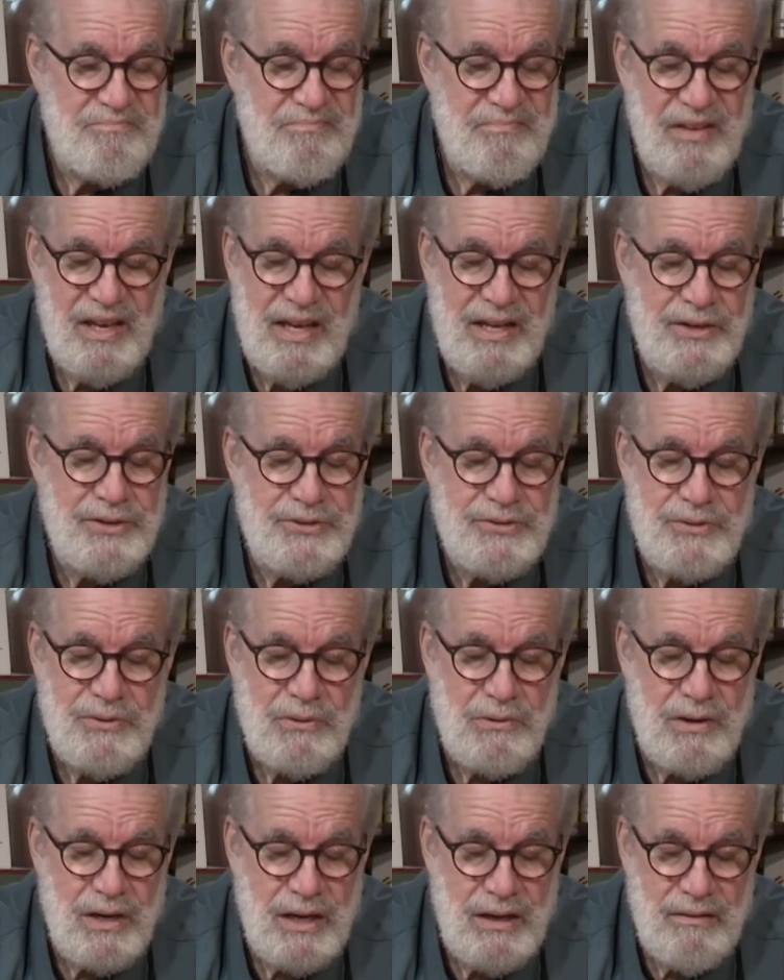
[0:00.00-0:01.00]
End of
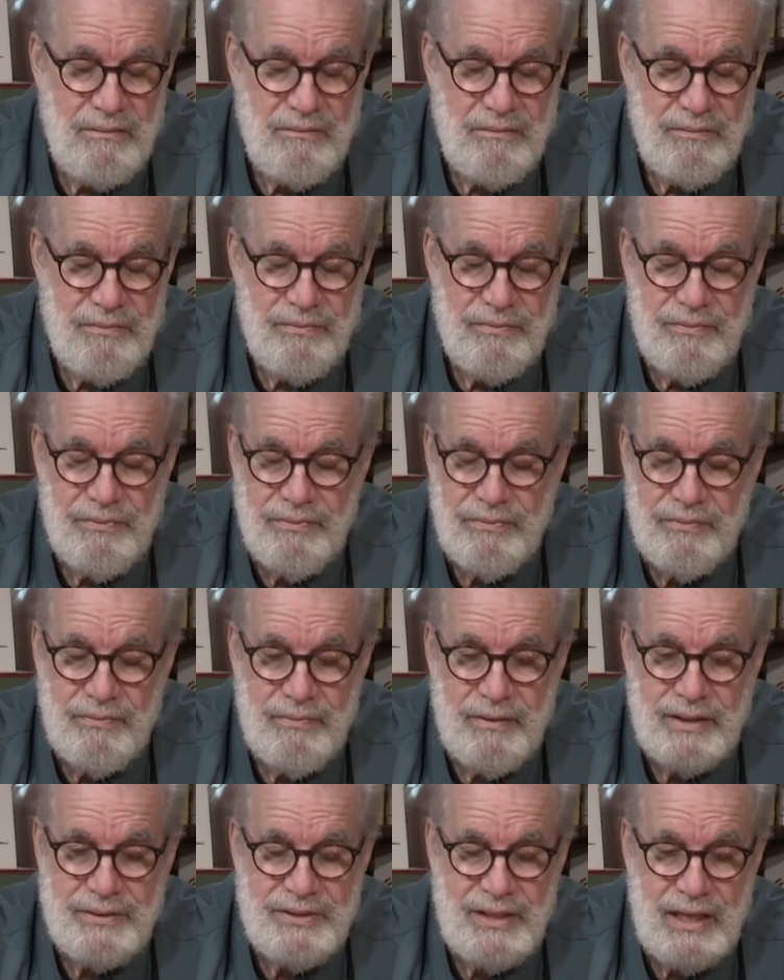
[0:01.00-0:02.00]
story.
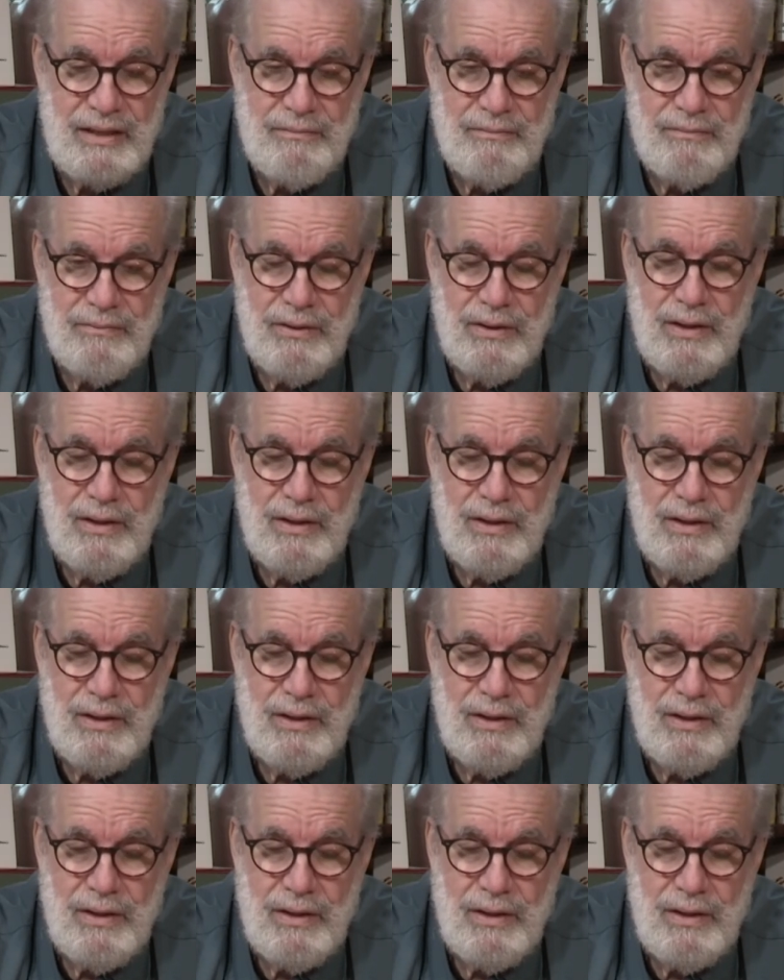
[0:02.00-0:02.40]
That's it.